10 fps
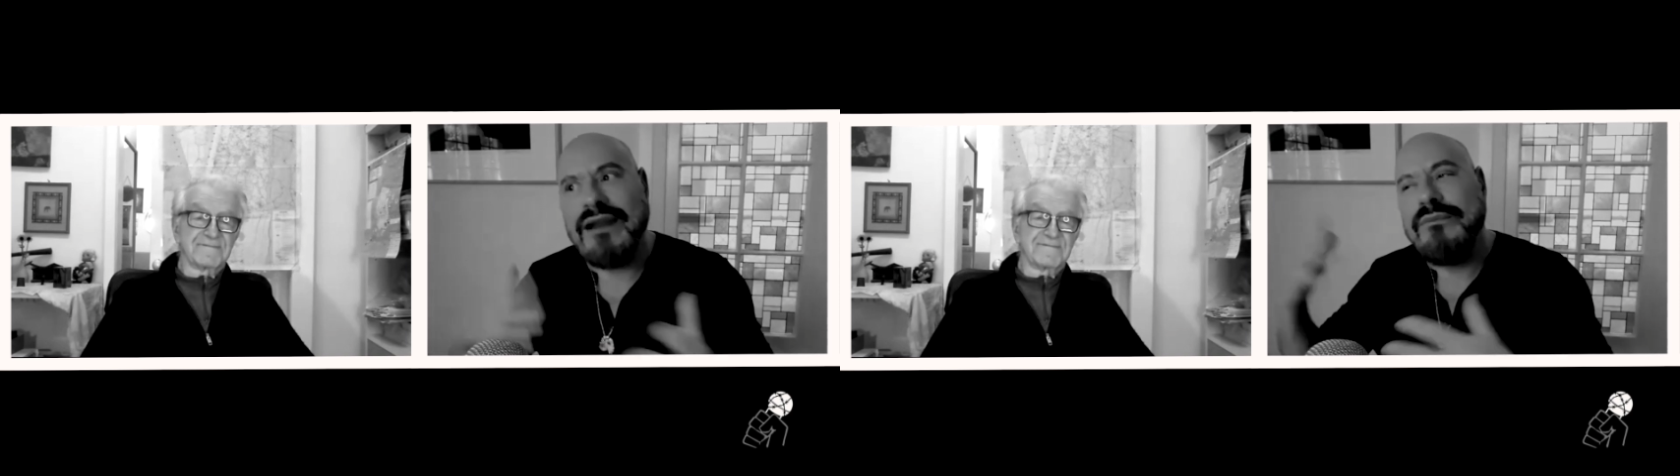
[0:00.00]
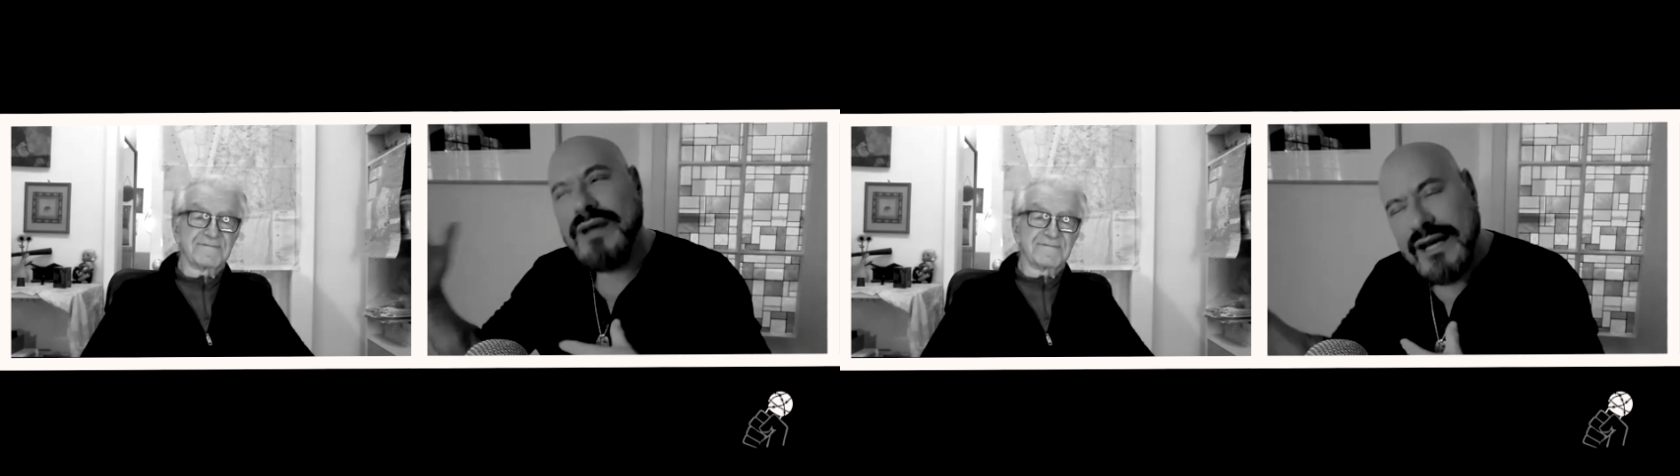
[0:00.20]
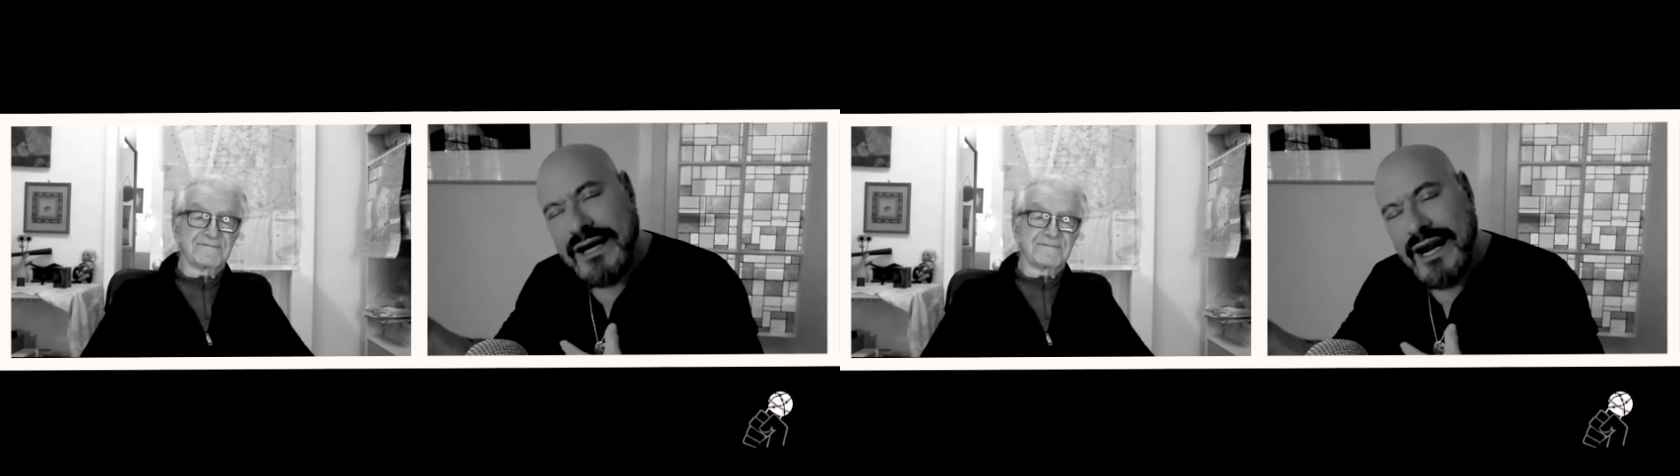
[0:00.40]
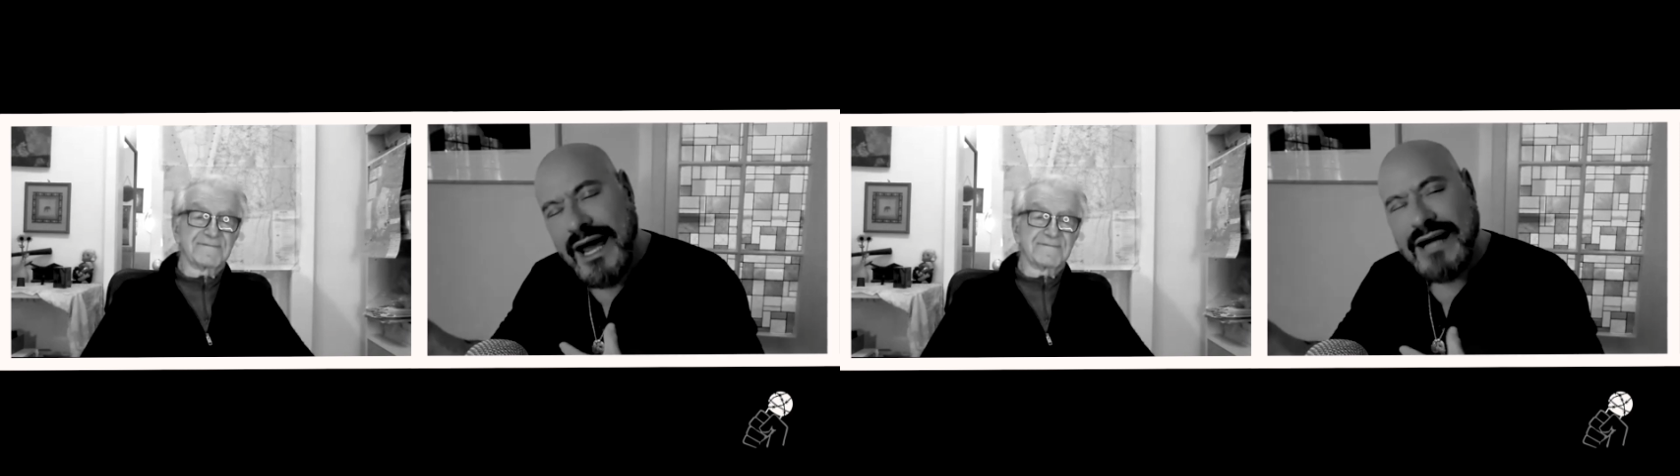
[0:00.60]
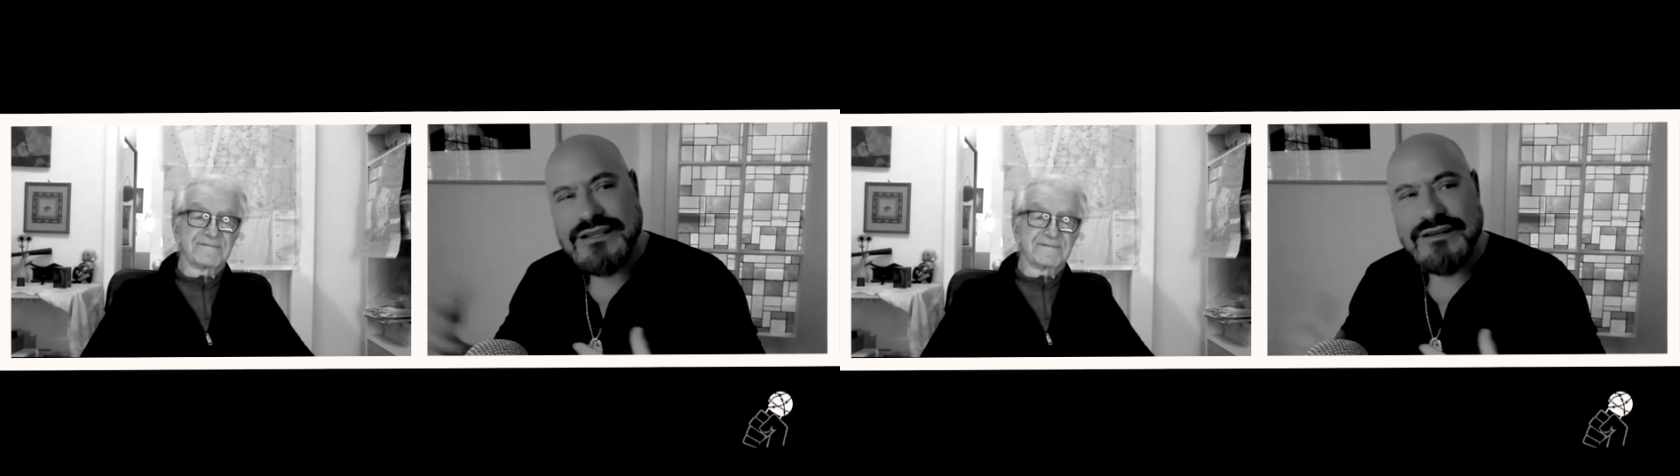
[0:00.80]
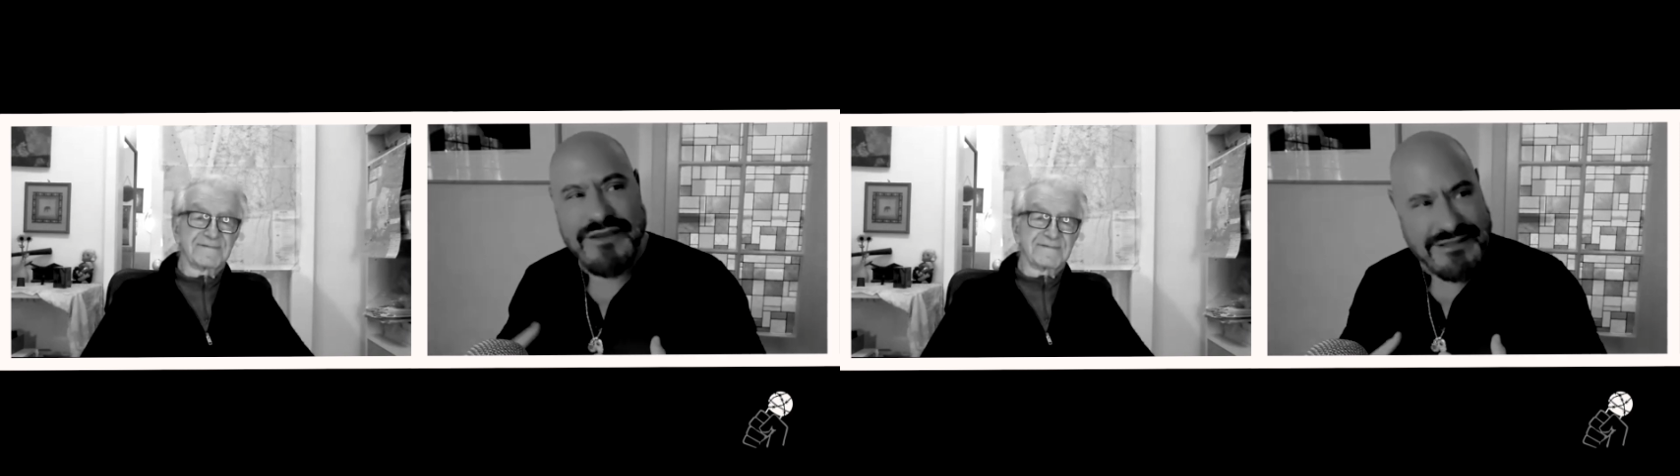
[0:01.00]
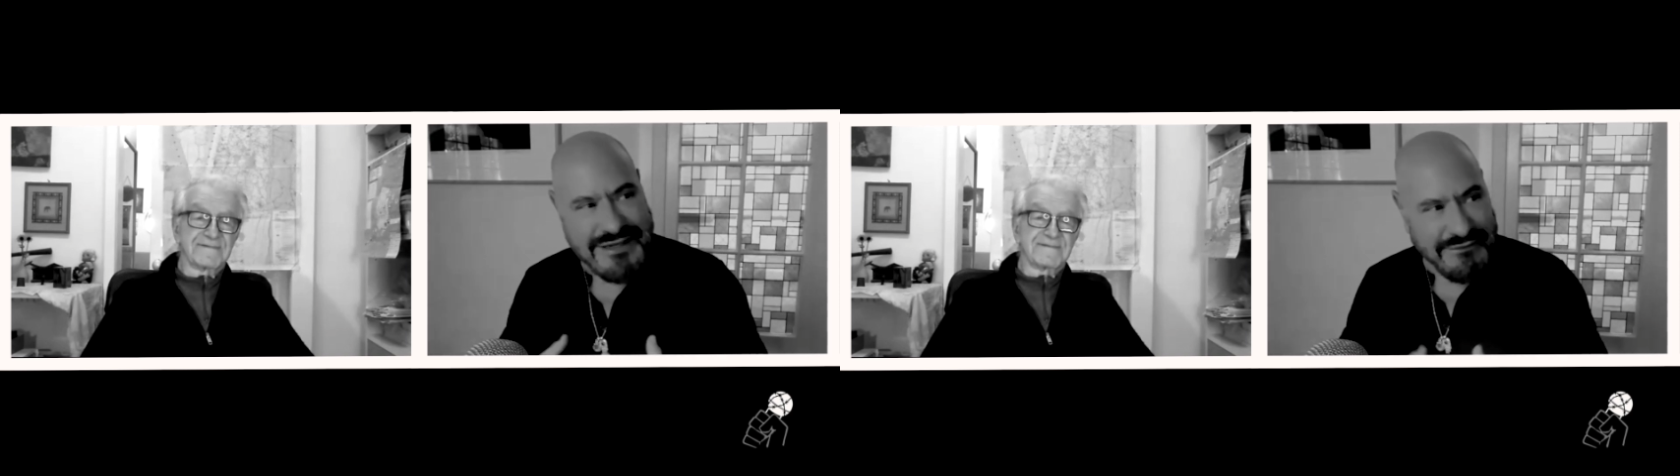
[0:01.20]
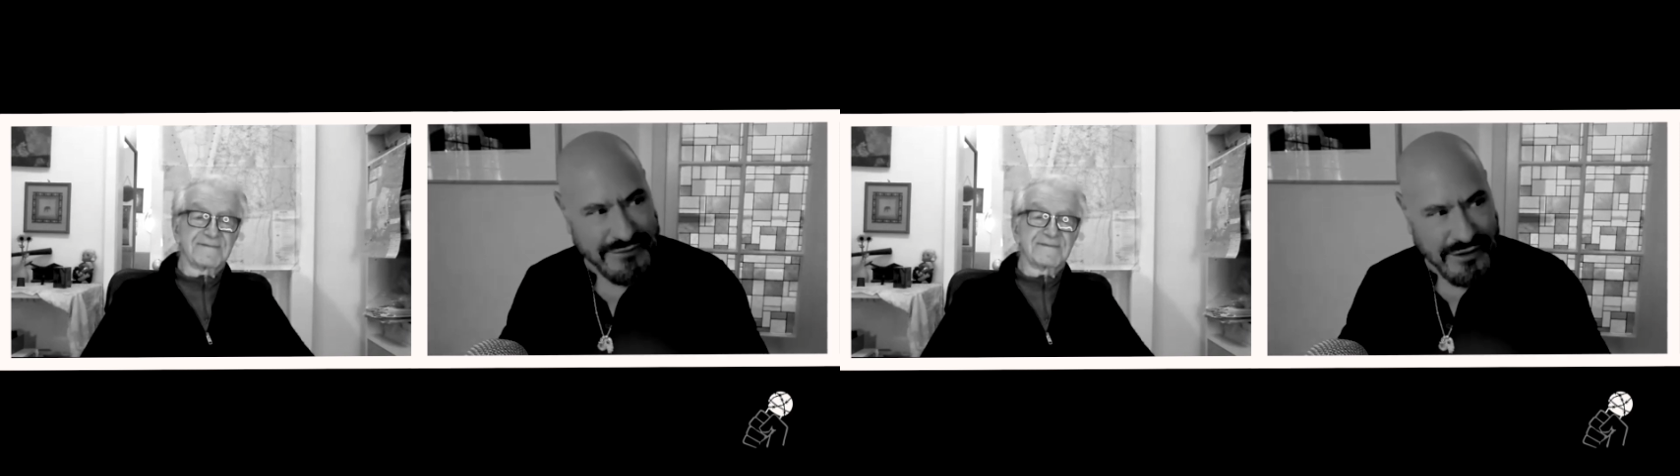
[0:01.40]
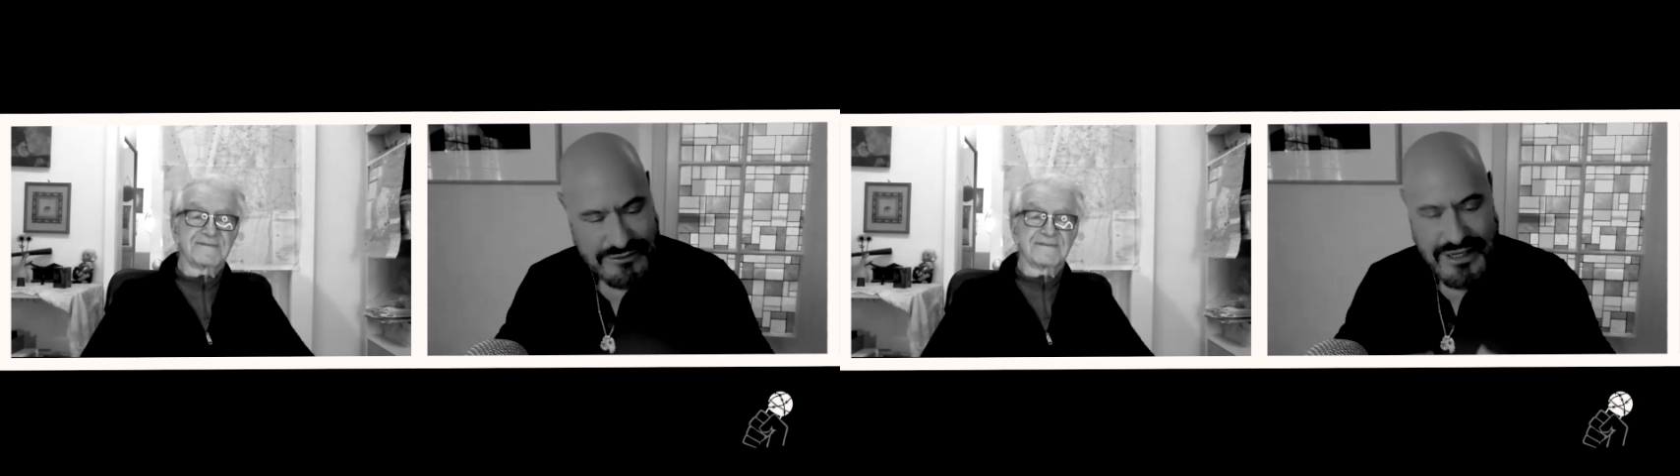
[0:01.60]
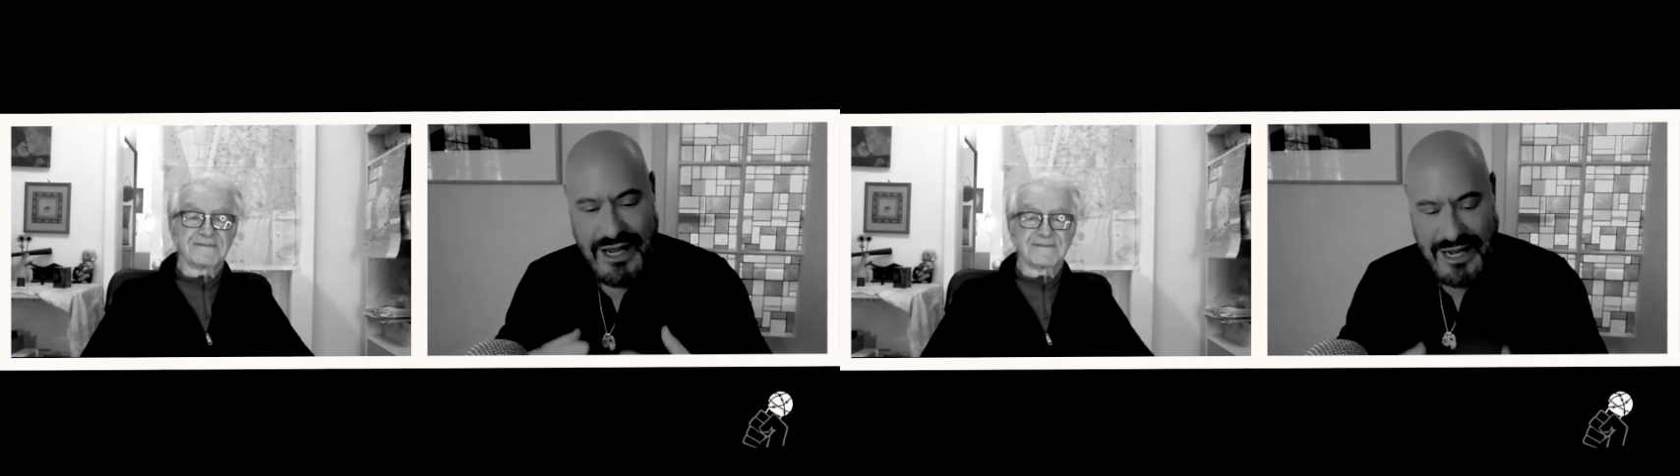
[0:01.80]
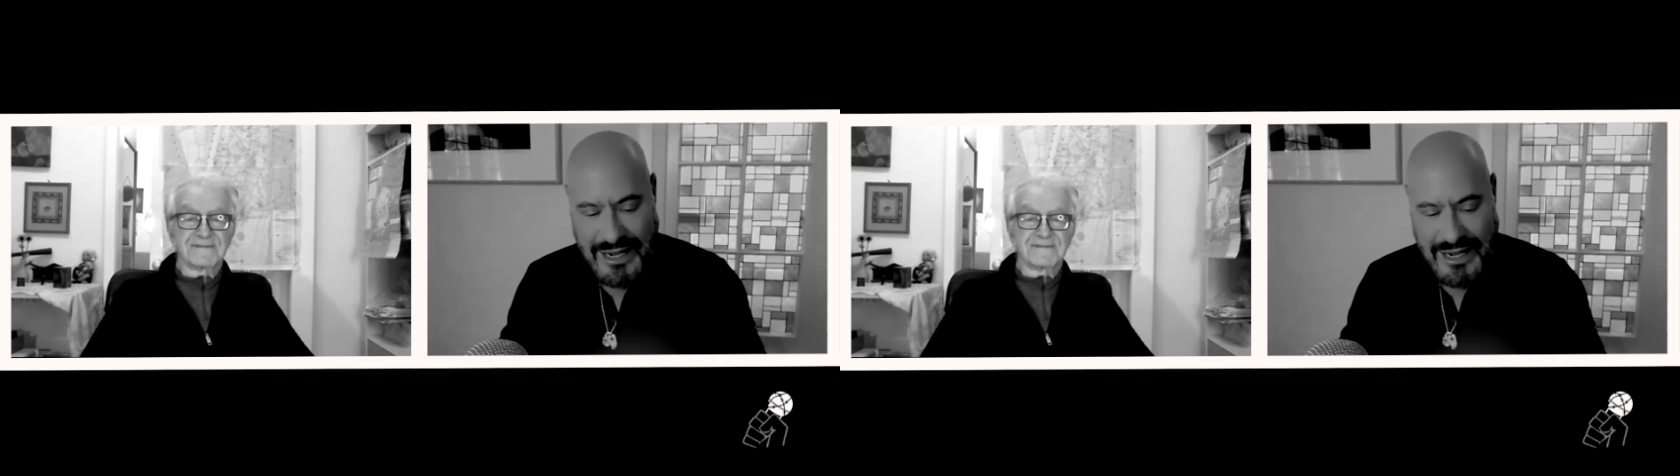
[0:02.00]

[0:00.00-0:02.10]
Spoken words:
and being an activist, I felt I